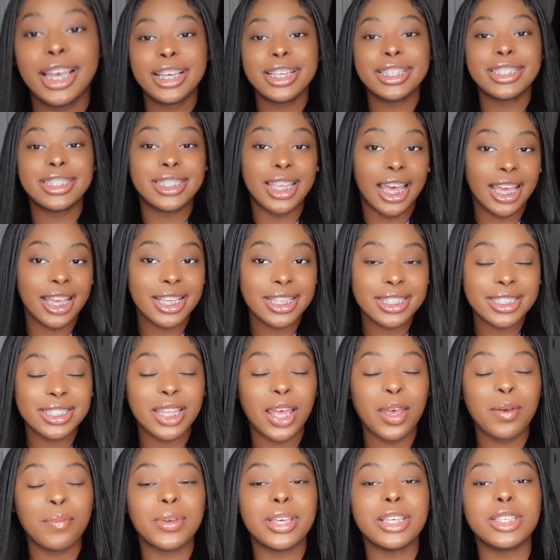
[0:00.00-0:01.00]
Second
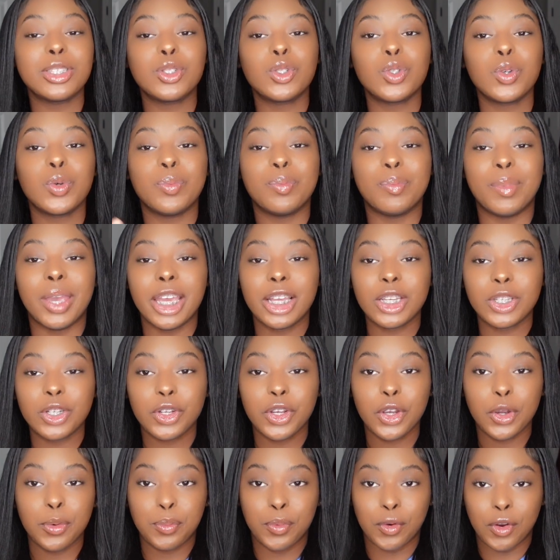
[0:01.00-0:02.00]
step is to make sure
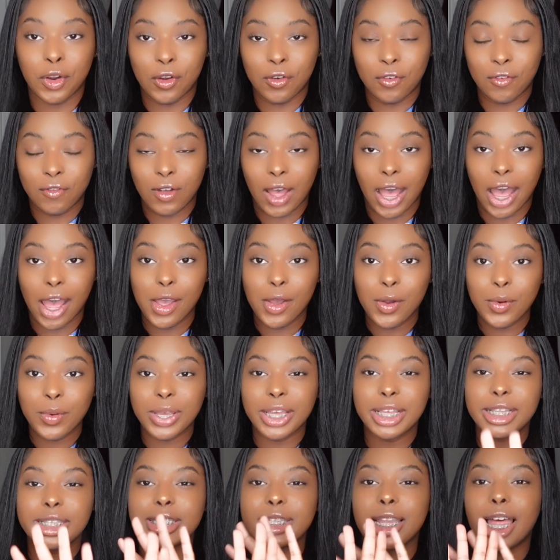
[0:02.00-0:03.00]
your profile
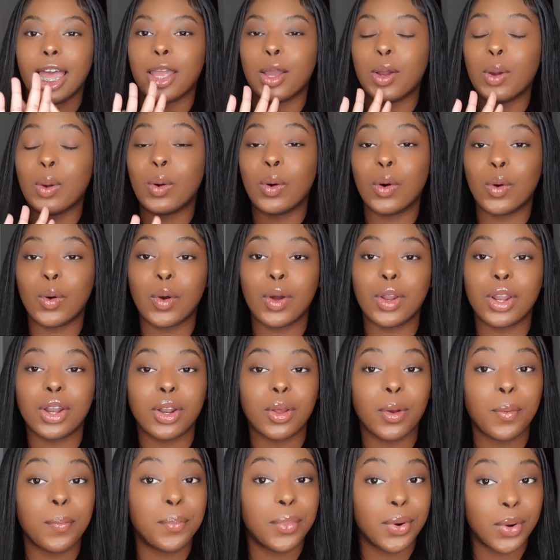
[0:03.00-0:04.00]
is like
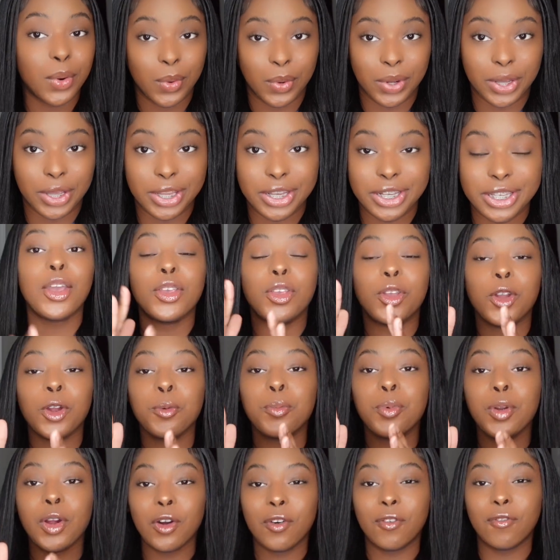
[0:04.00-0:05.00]
on point.
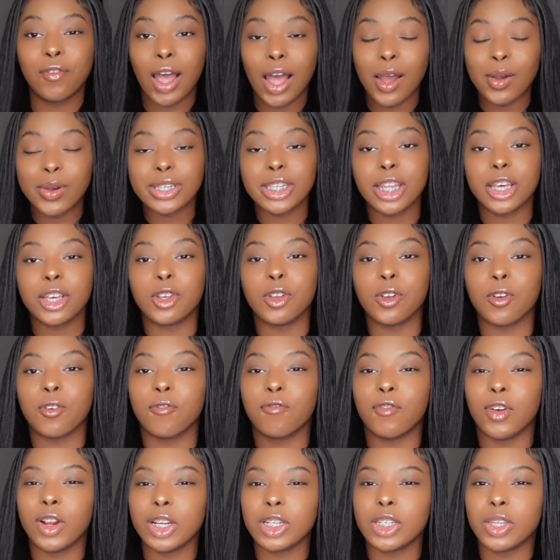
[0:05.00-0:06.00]
Your profile is like your
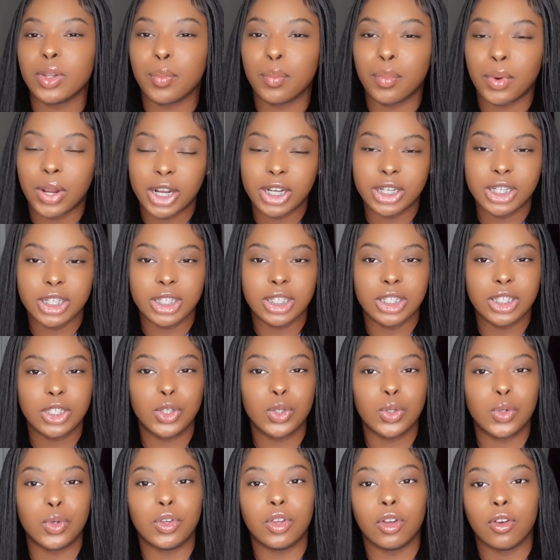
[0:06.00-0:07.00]
first impression
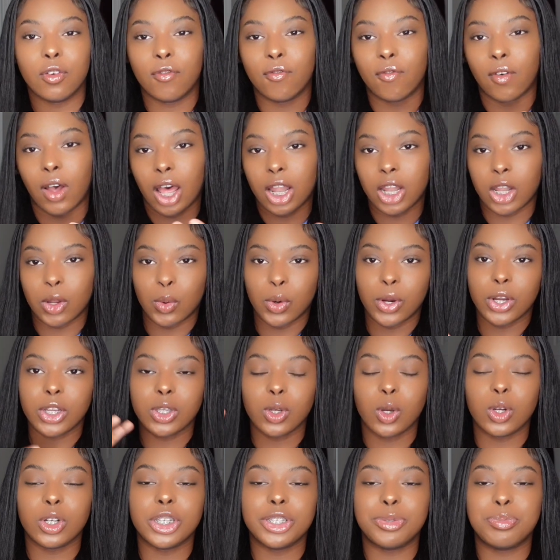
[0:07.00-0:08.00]
to your followers
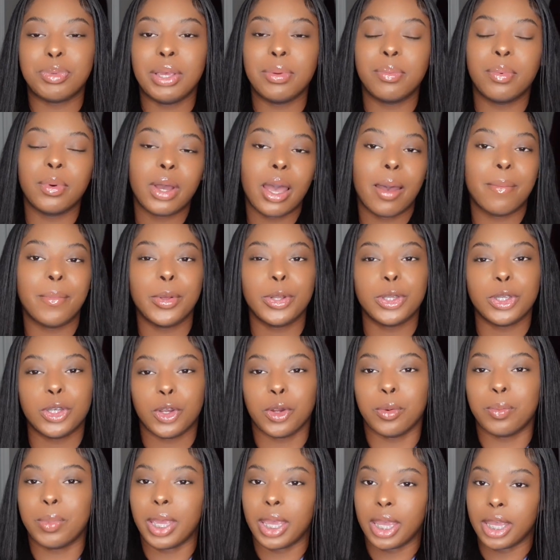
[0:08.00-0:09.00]
or just people coming to
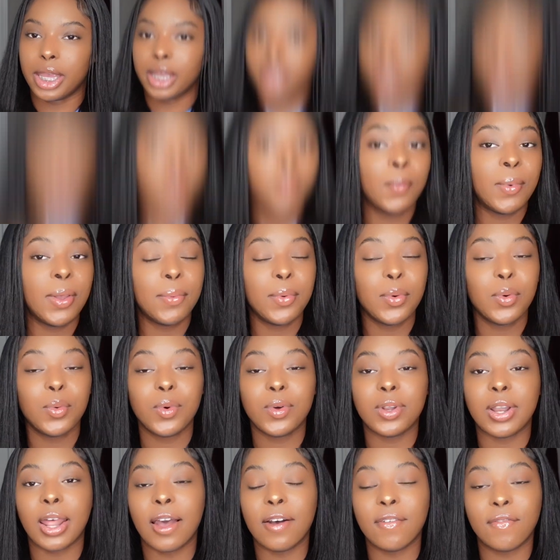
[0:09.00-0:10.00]
your page. People
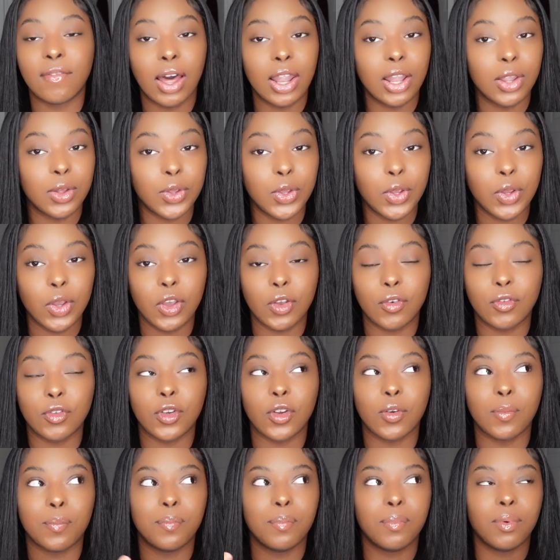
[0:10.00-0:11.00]
will not follow you if
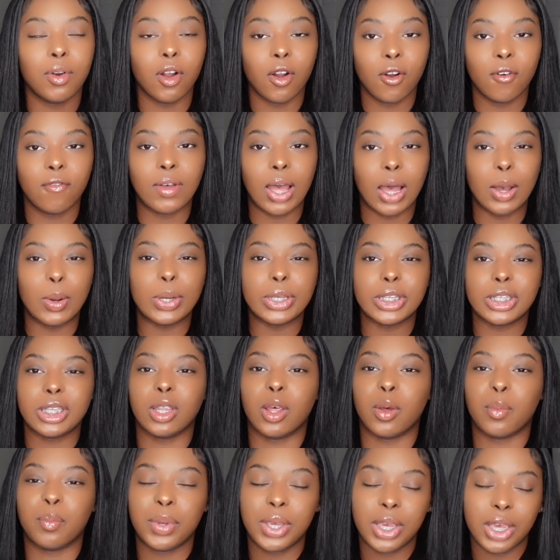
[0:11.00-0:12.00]
your profile
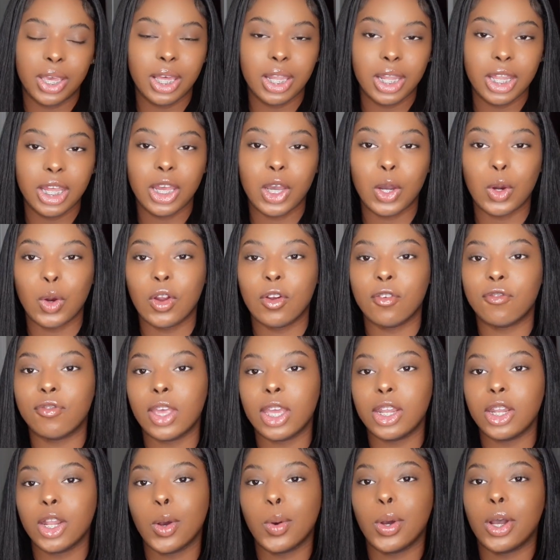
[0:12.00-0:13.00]
isn't appealing or if
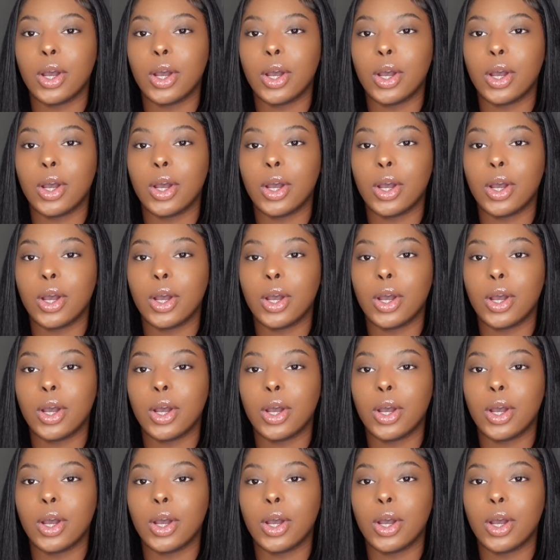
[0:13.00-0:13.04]
they don't